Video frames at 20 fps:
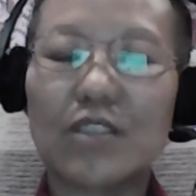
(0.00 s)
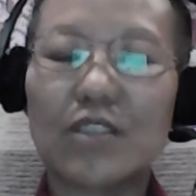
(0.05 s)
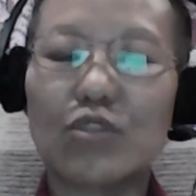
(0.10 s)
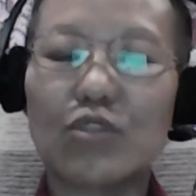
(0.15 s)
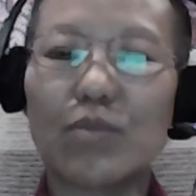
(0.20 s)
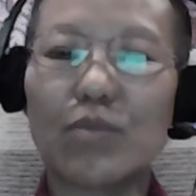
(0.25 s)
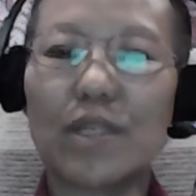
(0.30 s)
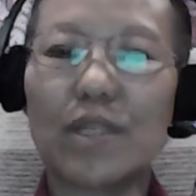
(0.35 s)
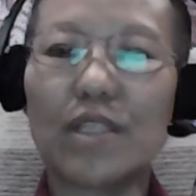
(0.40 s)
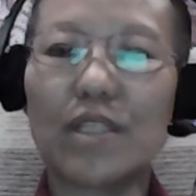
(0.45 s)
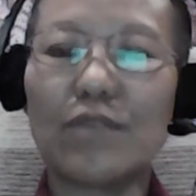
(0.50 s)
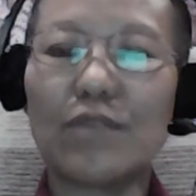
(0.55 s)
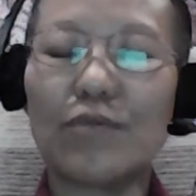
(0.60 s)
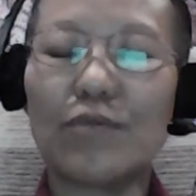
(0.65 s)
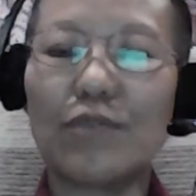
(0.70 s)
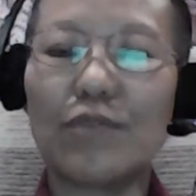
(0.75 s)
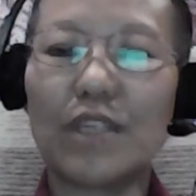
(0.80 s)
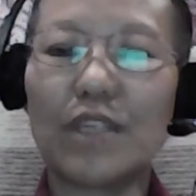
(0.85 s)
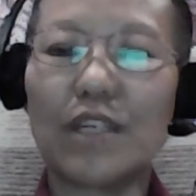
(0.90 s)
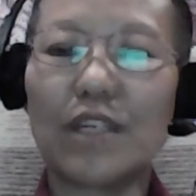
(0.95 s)
So but
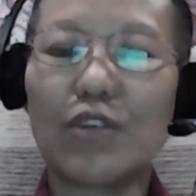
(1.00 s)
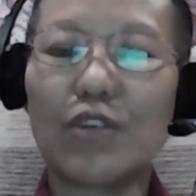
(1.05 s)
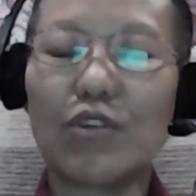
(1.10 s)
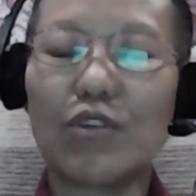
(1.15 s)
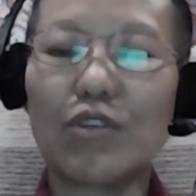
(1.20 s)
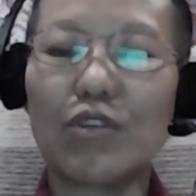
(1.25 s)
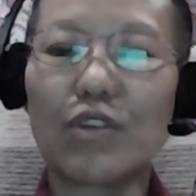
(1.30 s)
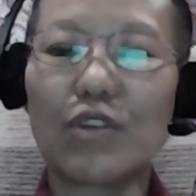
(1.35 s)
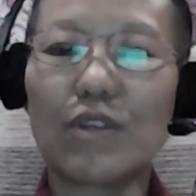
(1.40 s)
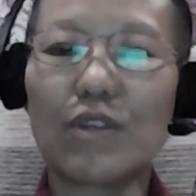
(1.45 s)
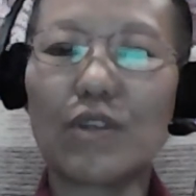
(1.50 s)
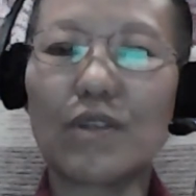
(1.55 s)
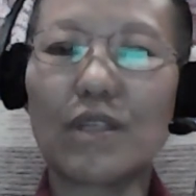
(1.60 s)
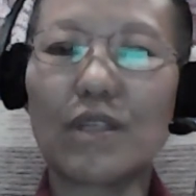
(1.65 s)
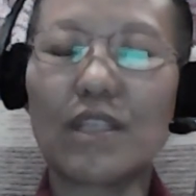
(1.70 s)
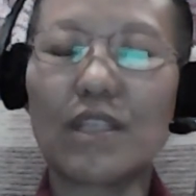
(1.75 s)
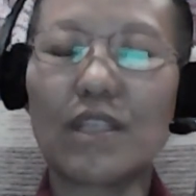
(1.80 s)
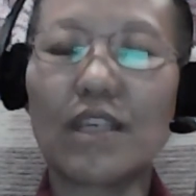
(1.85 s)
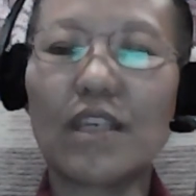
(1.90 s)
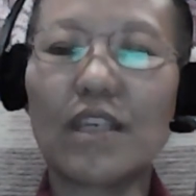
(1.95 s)
if we are not
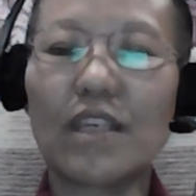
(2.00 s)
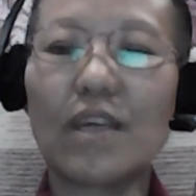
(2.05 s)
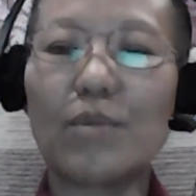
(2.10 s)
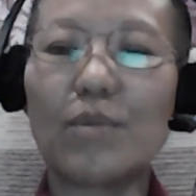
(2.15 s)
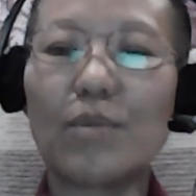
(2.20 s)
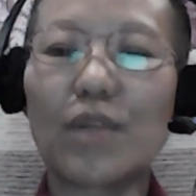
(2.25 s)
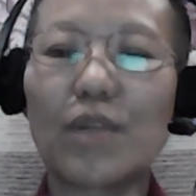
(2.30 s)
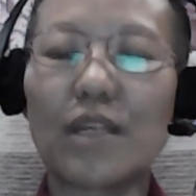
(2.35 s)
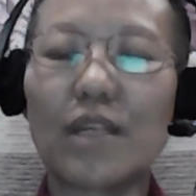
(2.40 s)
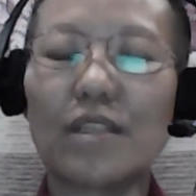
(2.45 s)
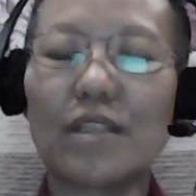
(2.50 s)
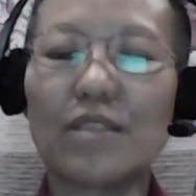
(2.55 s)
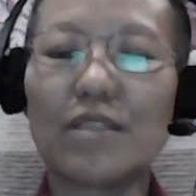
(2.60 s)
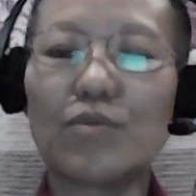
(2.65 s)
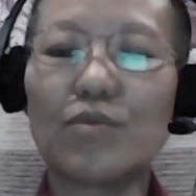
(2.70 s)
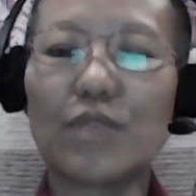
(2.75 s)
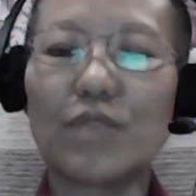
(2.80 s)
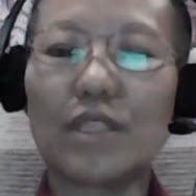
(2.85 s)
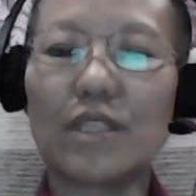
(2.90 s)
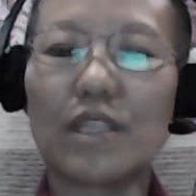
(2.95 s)
thinking about
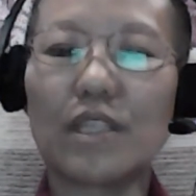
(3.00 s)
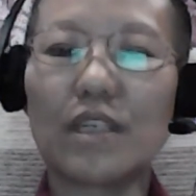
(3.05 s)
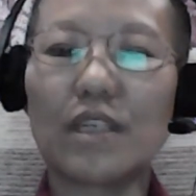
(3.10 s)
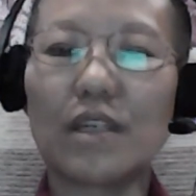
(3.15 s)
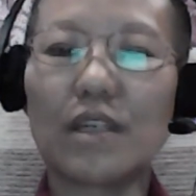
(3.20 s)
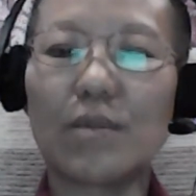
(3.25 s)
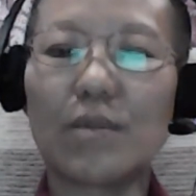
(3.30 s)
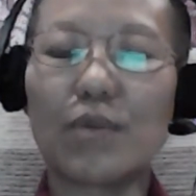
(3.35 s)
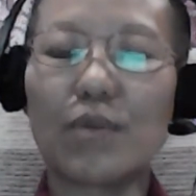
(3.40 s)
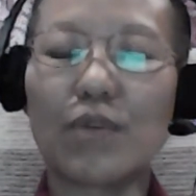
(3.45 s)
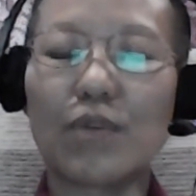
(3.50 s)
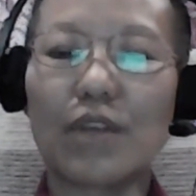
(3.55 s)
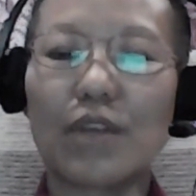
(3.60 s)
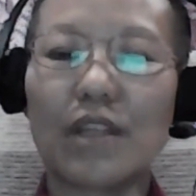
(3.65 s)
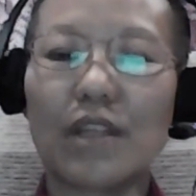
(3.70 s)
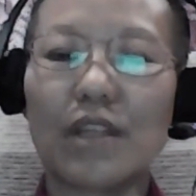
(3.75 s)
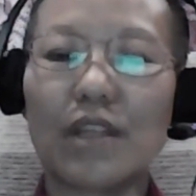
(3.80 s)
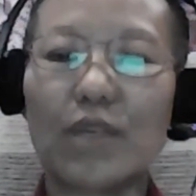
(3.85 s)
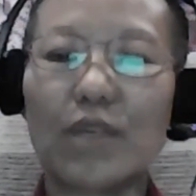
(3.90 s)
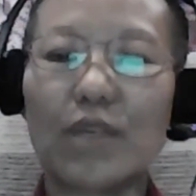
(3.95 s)
others, we are thinking about
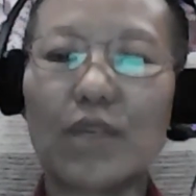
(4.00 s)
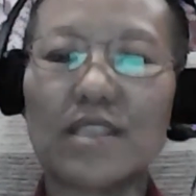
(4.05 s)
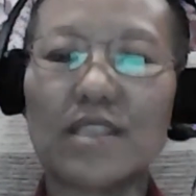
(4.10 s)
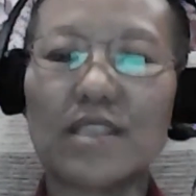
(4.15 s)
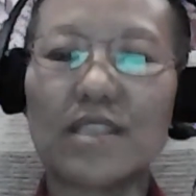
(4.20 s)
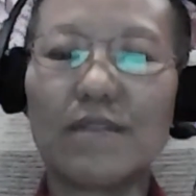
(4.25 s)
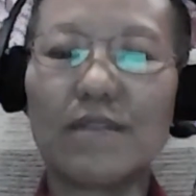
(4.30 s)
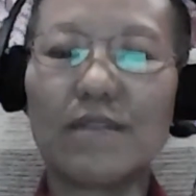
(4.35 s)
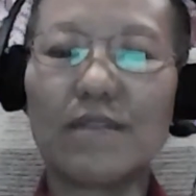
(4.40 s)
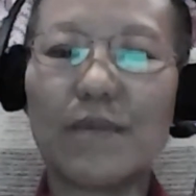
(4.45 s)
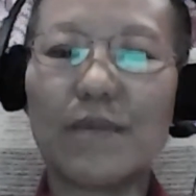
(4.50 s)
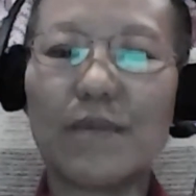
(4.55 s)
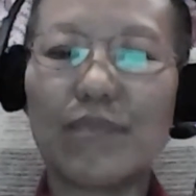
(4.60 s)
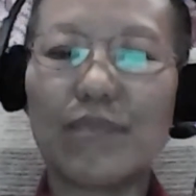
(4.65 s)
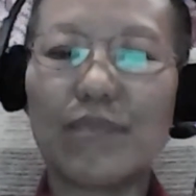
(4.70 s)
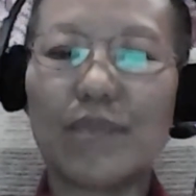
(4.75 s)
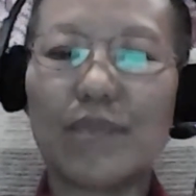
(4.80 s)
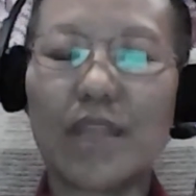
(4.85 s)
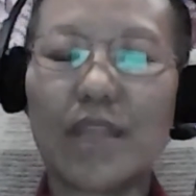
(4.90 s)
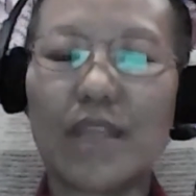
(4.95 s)
only oneself,
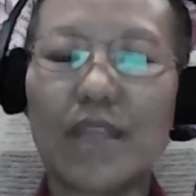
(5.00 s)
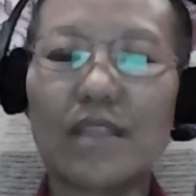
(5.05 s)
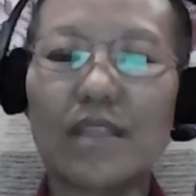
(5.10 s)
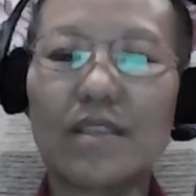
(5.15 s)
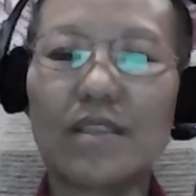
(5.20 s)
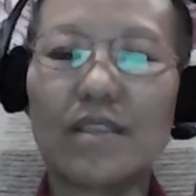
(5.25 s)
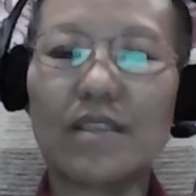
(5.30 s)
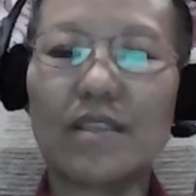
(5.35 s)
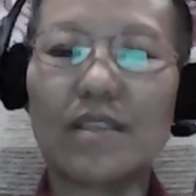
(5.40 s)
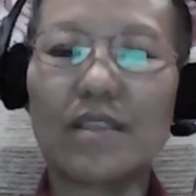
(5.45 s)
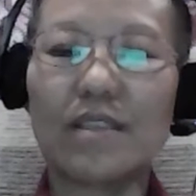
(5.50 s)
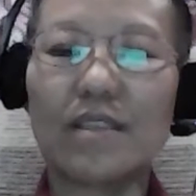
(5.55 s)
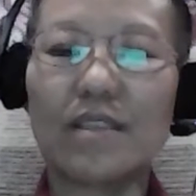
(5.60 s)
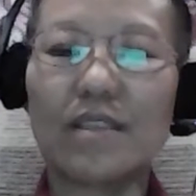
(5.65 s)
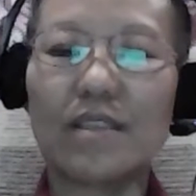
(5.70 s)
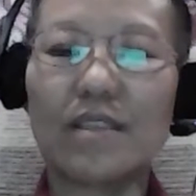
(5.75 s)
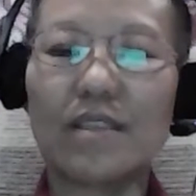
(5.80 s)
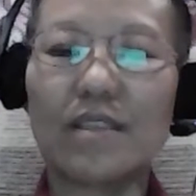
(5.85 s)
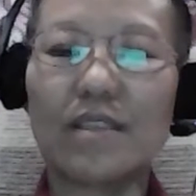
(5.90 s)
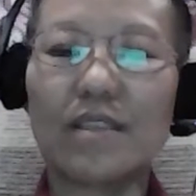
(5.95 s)
then some
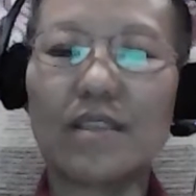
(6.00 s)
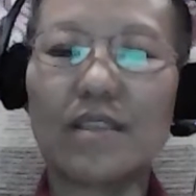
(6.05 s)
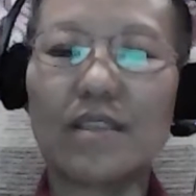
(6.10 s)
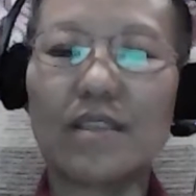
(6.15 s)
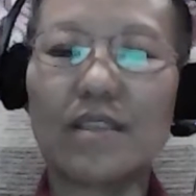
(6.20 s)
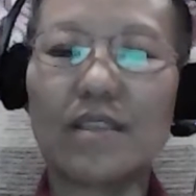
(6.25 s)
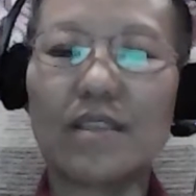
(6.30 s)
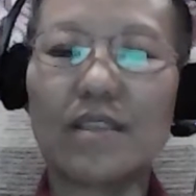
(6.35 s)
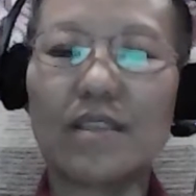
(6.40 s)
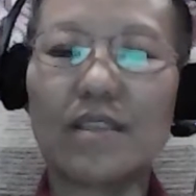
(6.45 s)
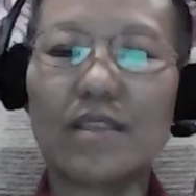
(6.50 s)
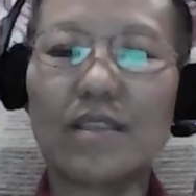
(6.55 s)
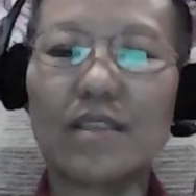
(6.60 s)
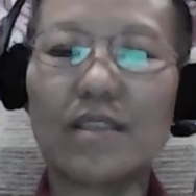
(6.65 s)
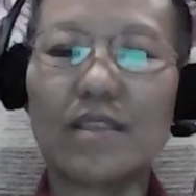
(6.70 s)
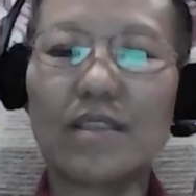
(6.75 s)
people won't bother.